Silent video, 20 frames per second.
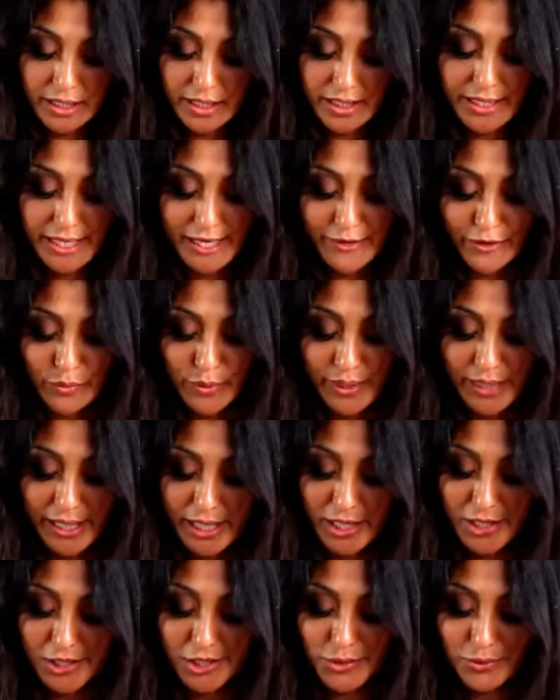And after we
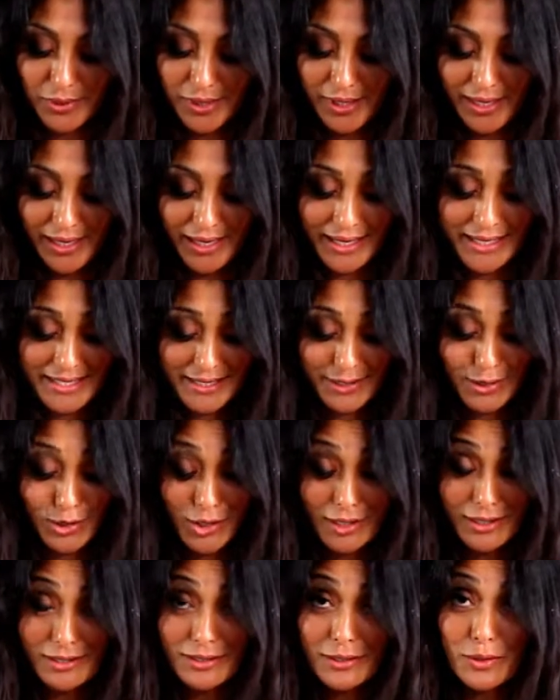get into a nice
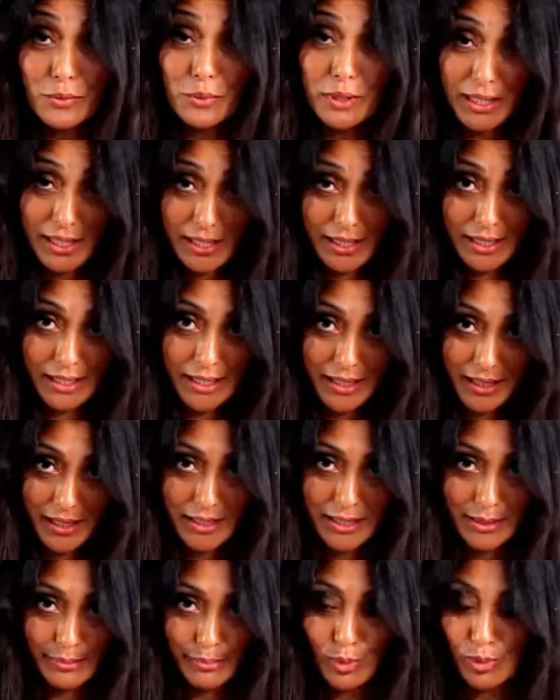log, we're going to cut it
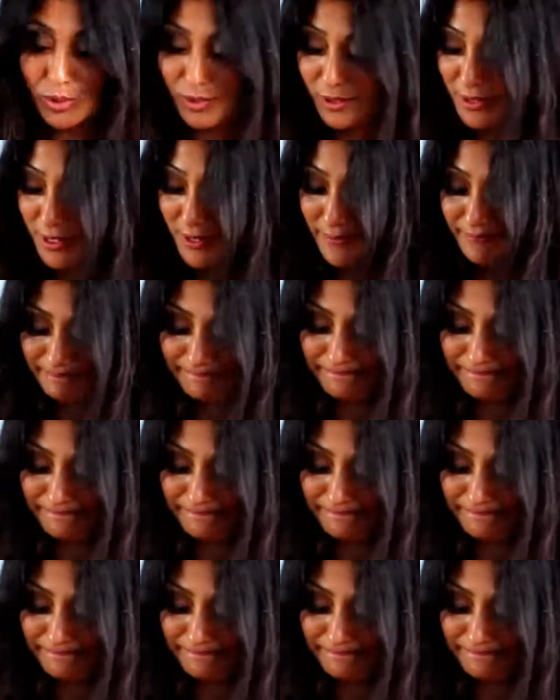into balls.